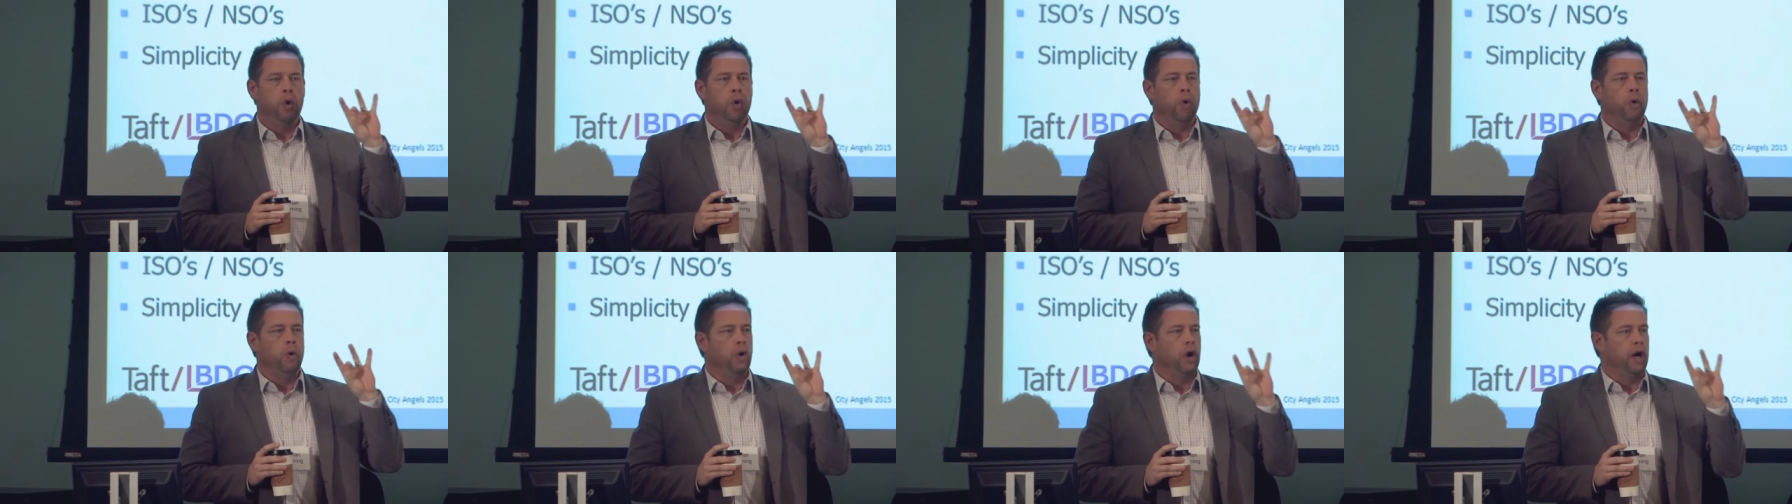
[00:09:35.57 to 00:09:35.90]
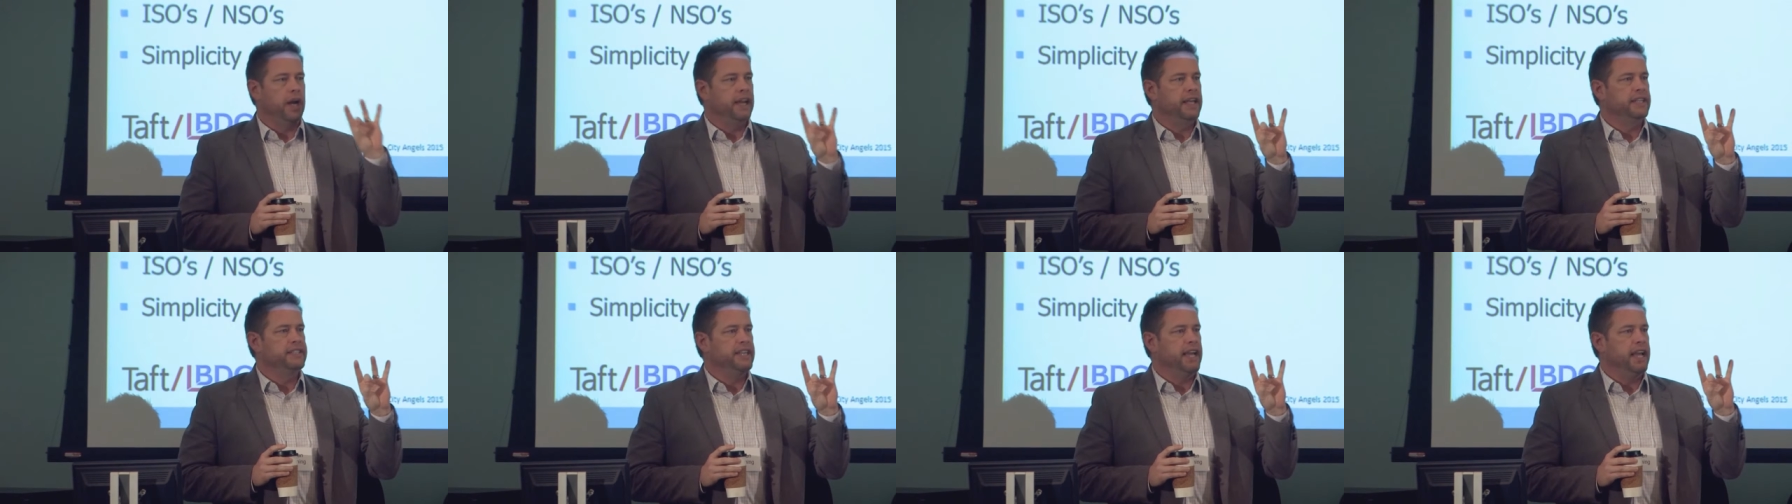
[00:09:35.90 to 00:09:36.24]

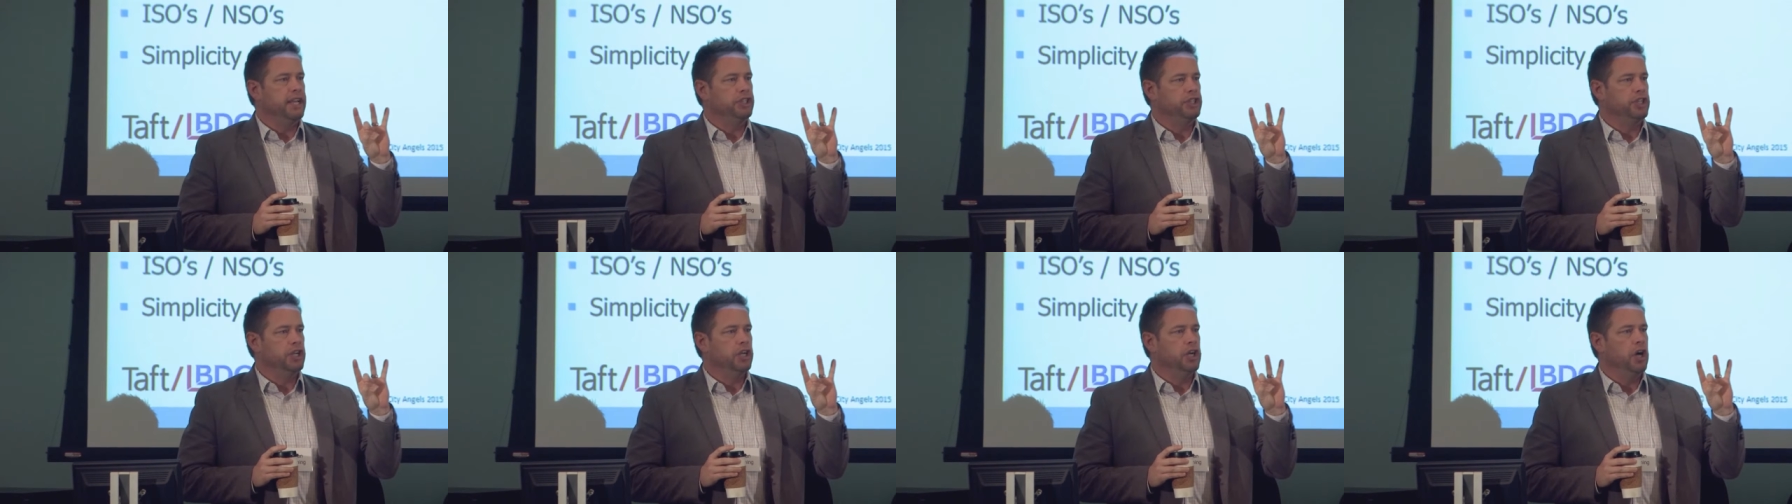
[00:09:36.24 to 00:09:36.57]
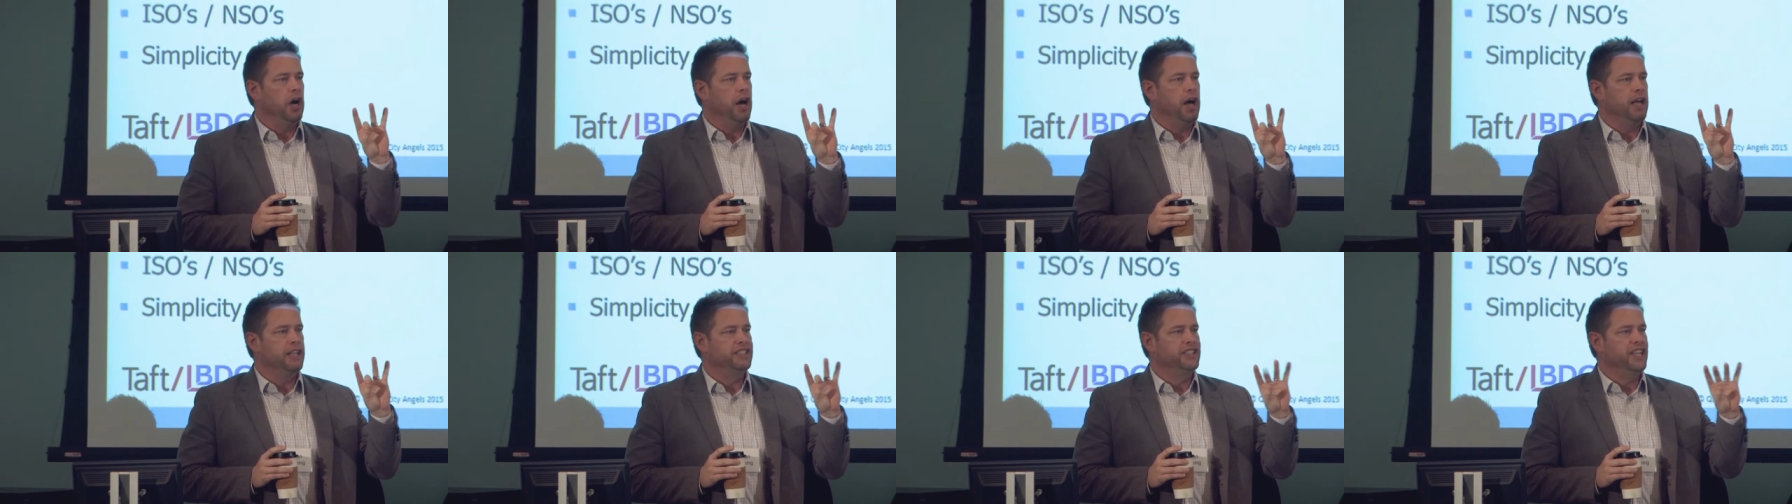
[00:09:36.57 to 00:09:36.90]
organization
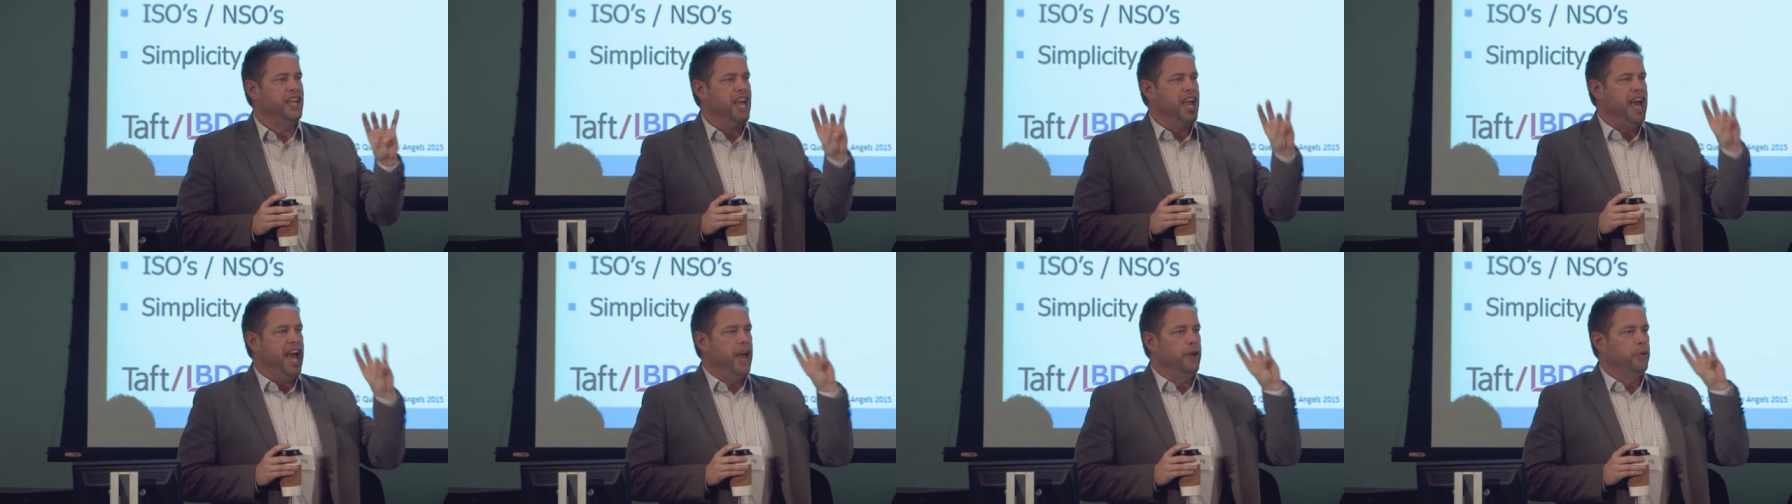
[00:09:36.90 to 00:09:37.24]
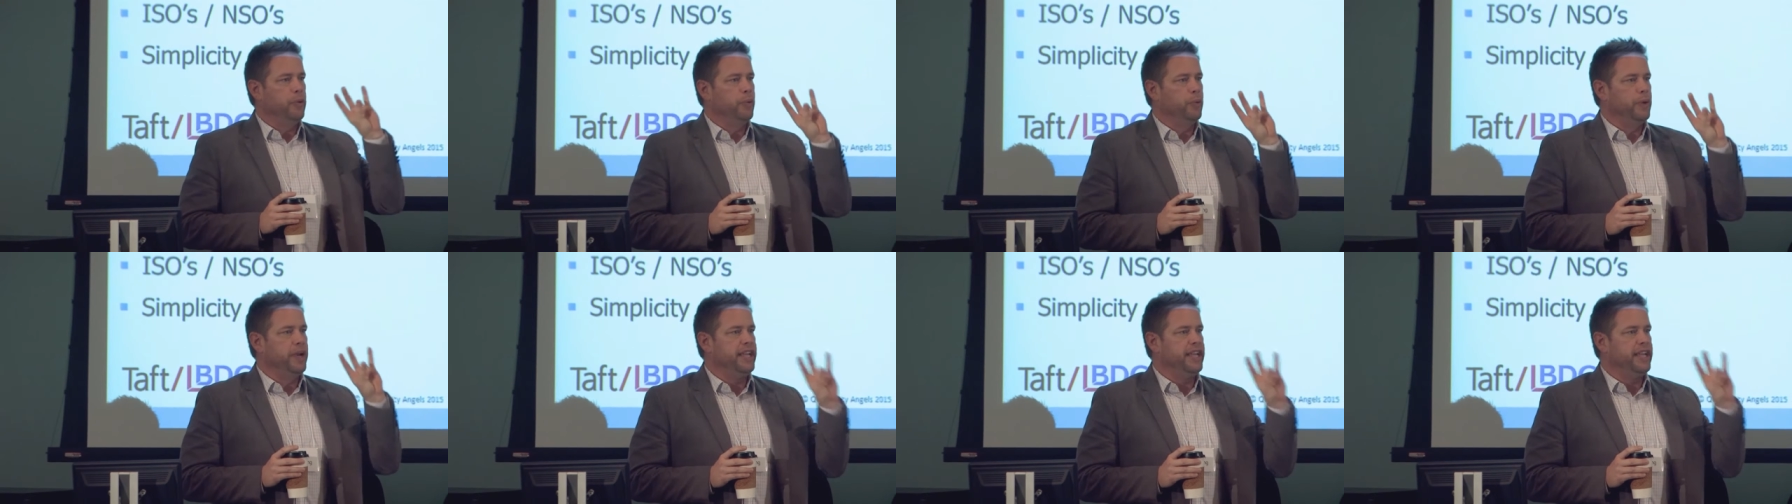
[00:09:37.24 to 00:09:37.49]
cost, and